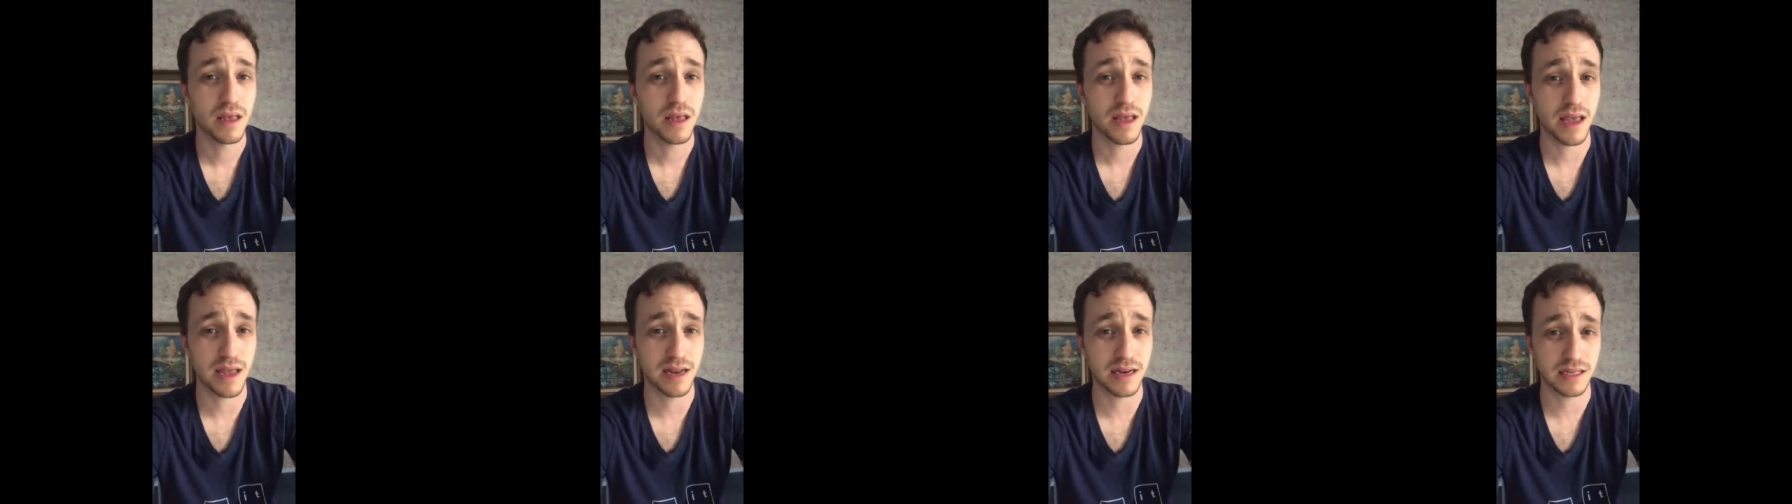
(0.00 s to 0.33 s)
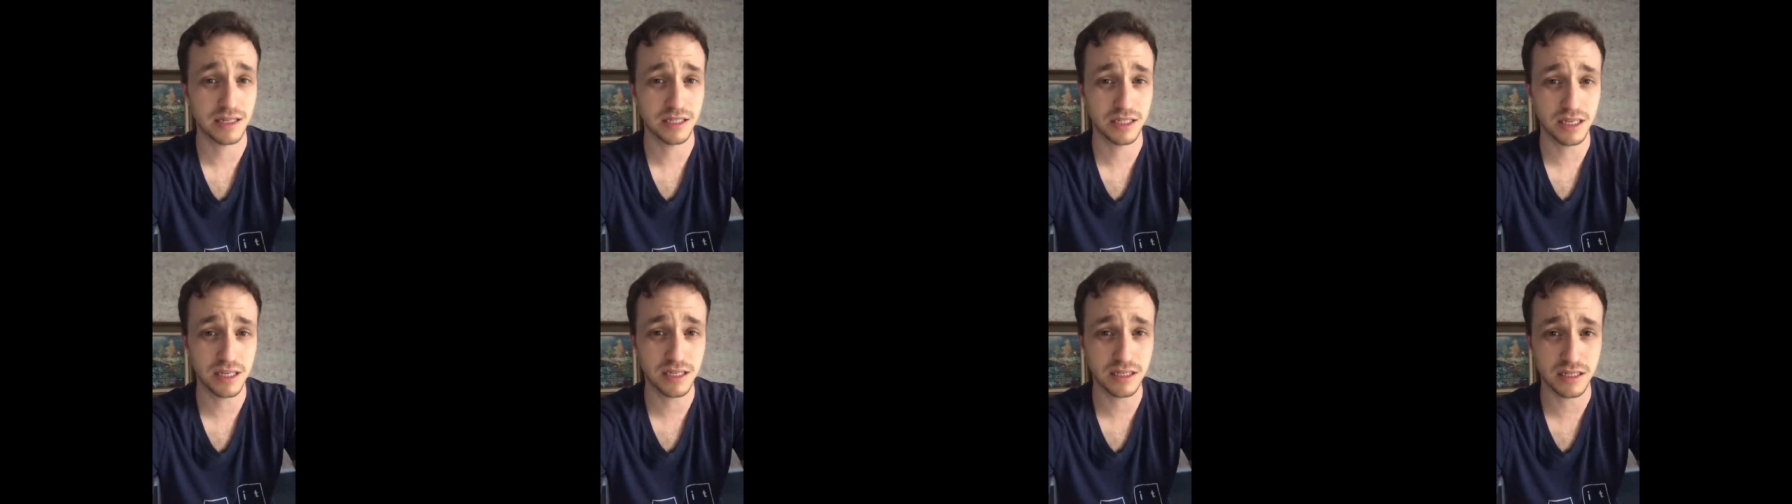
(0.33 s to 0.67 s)
And
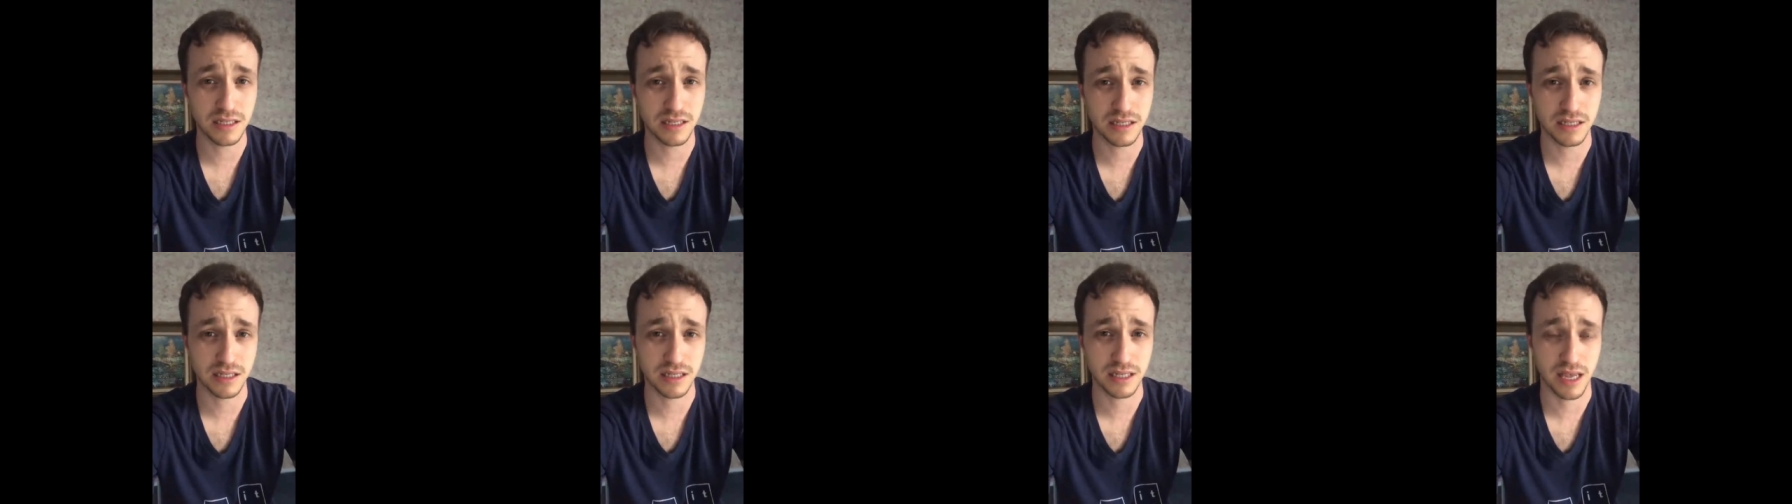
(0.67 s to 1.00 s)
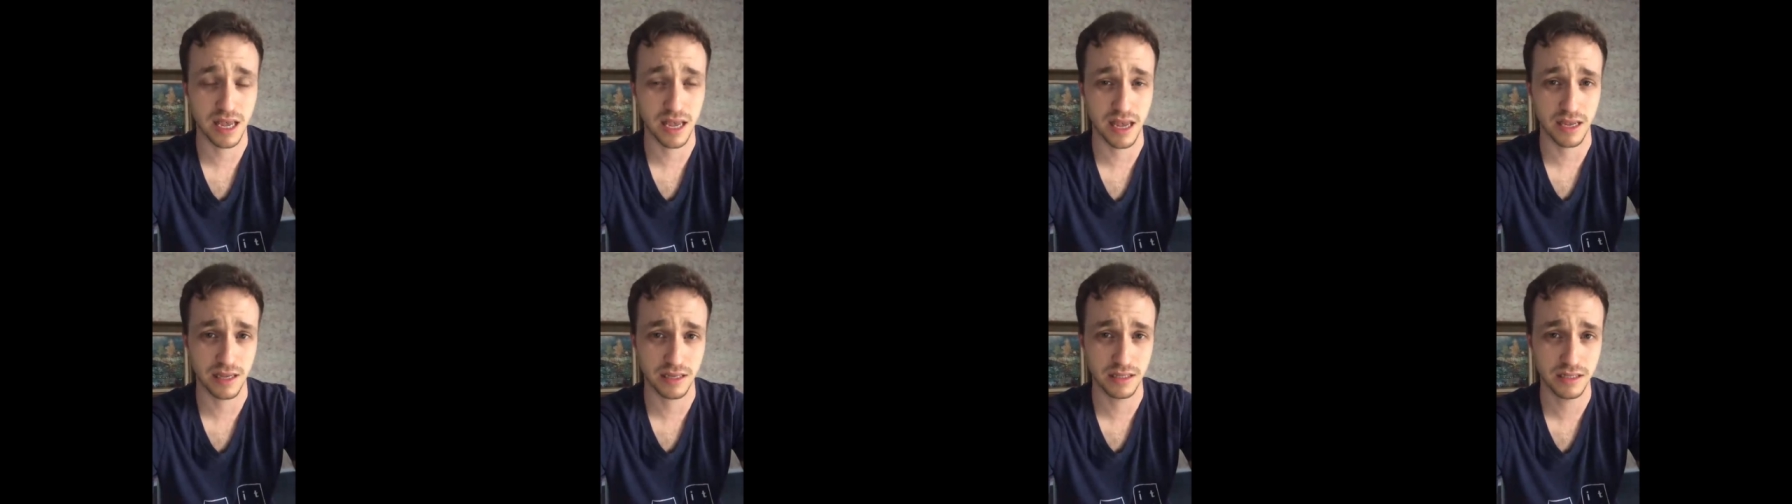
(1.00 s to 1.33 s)
in Jesus'
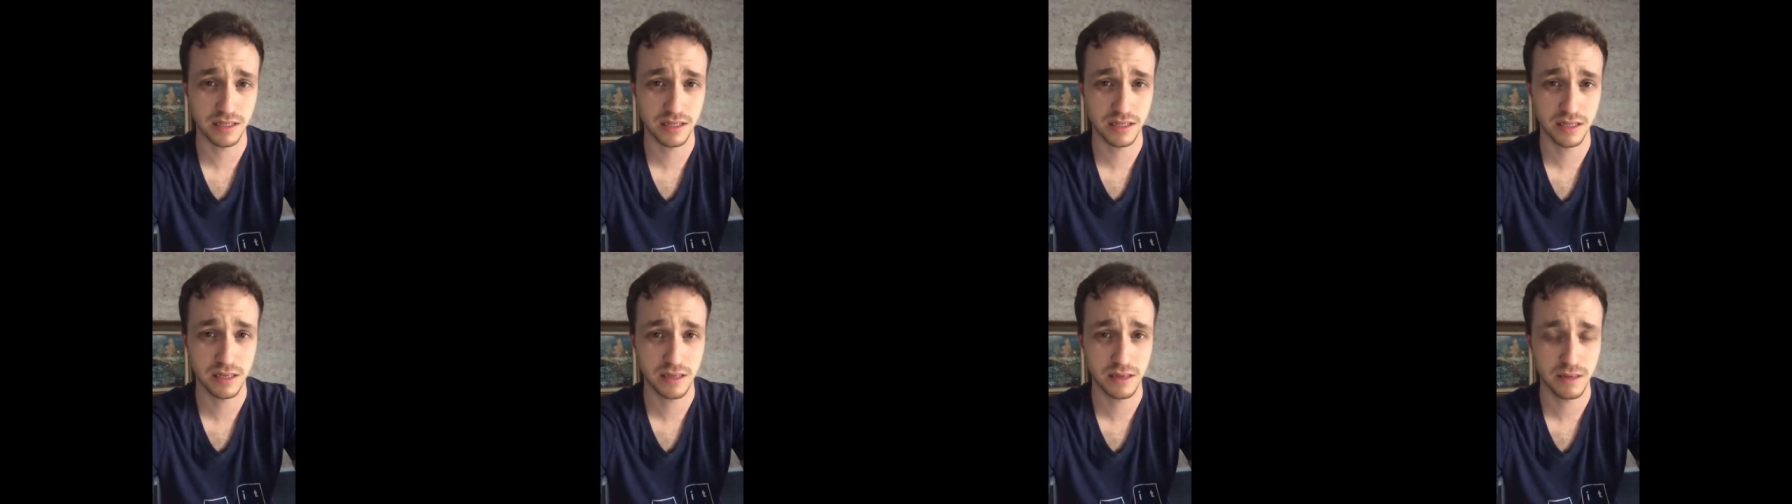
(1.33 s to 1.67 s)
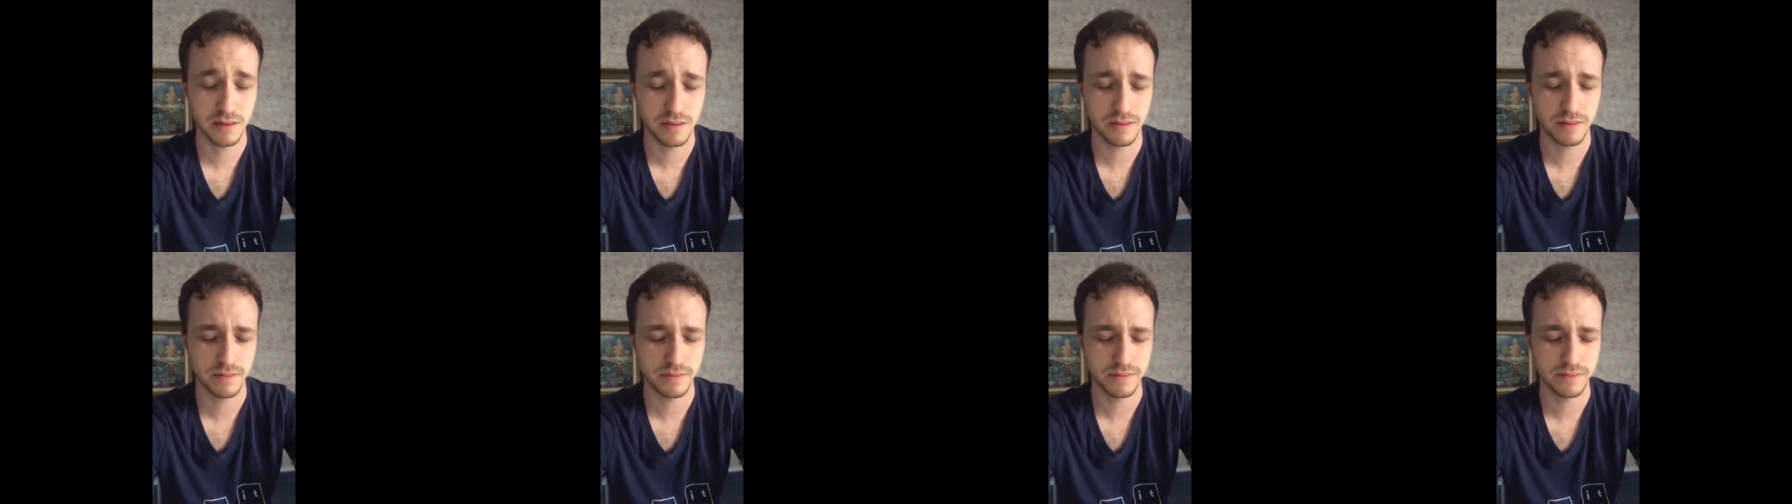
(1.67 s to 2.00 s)
case,
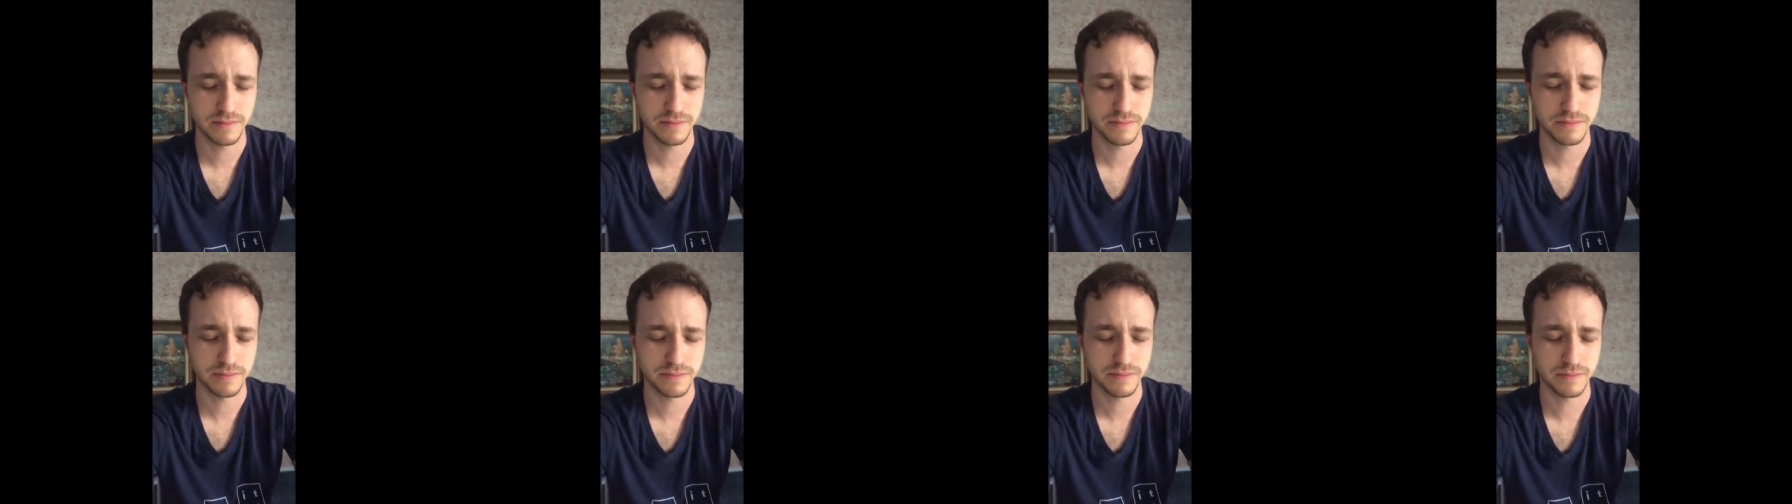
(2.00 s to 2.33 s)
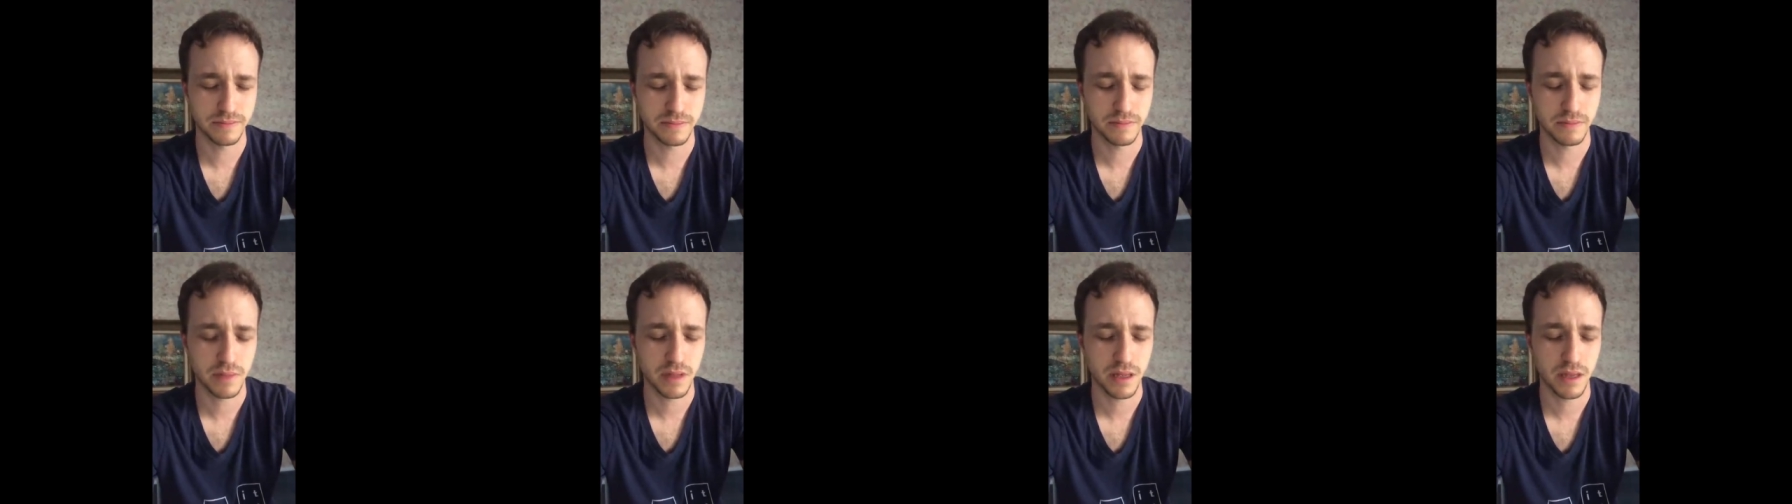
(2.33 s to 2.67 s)

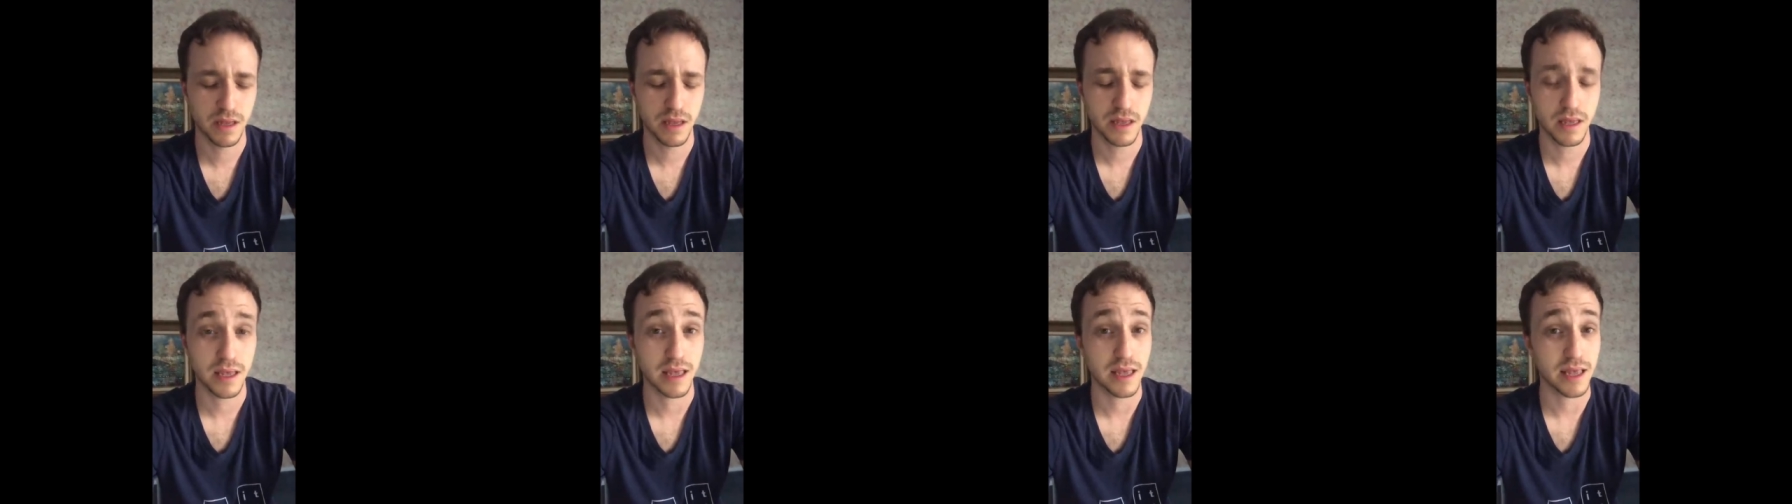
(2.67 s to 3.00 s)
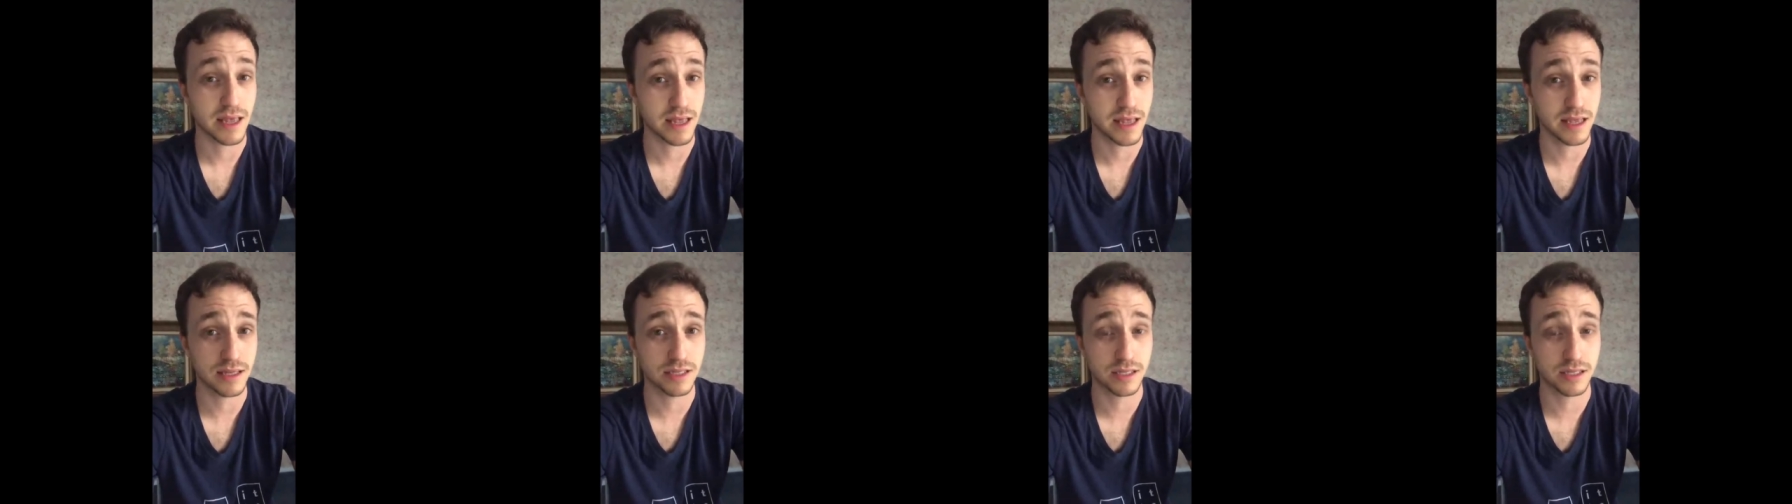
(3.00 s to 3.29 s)
he